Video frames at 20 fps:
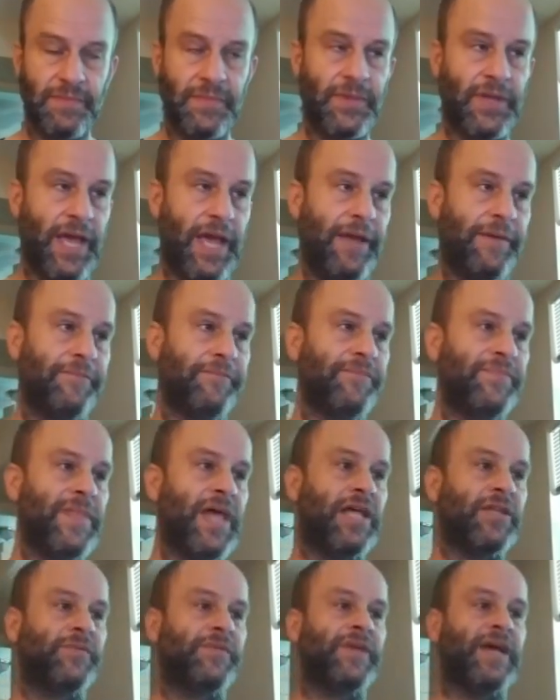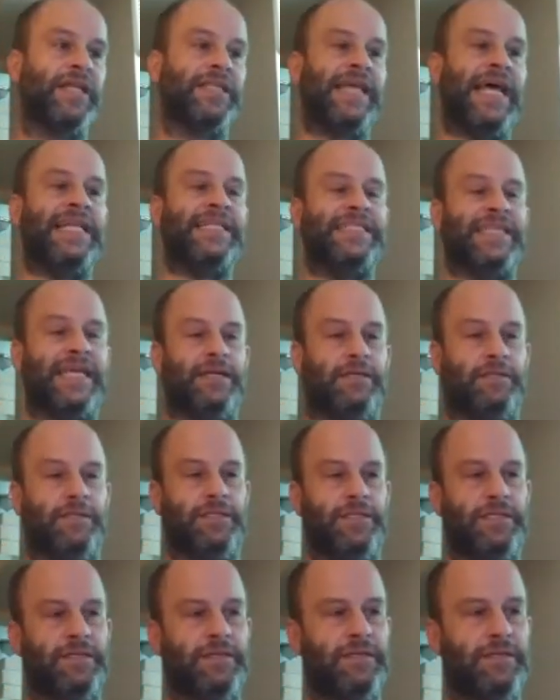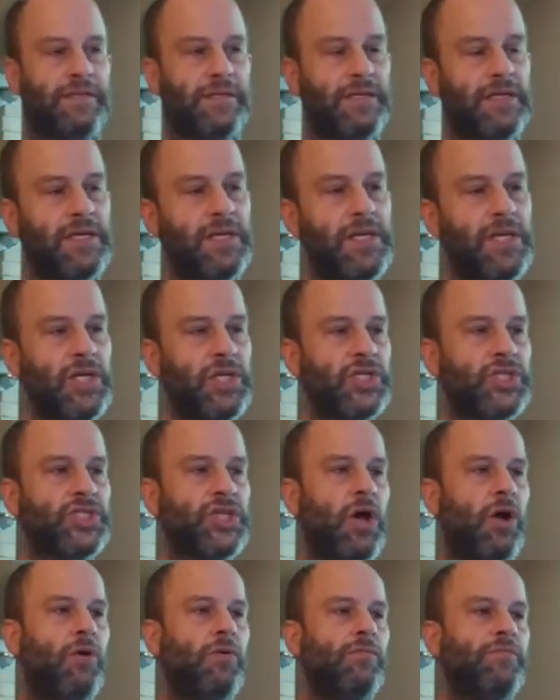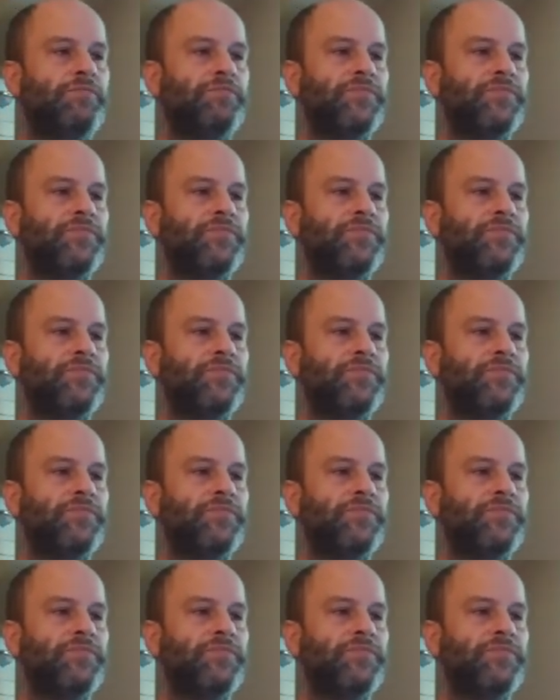Okay, now that we got that settled. So,